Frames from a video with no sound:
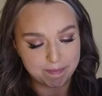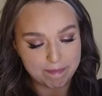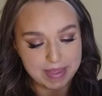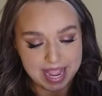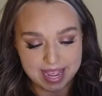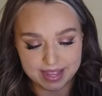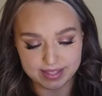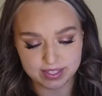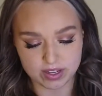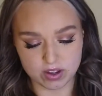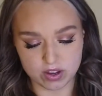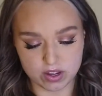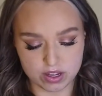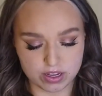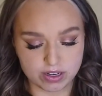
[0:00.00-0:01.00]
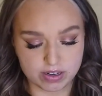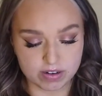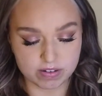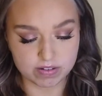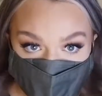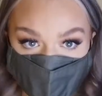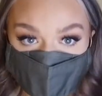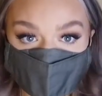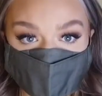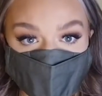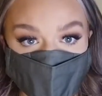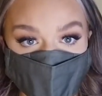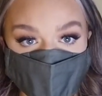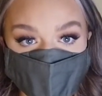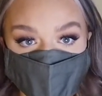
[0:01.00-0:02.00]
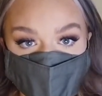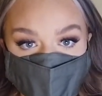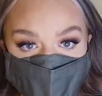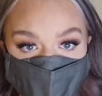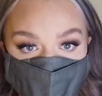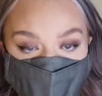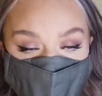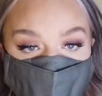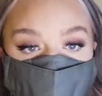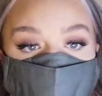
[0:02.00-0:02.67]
mask on, and this is kind of it.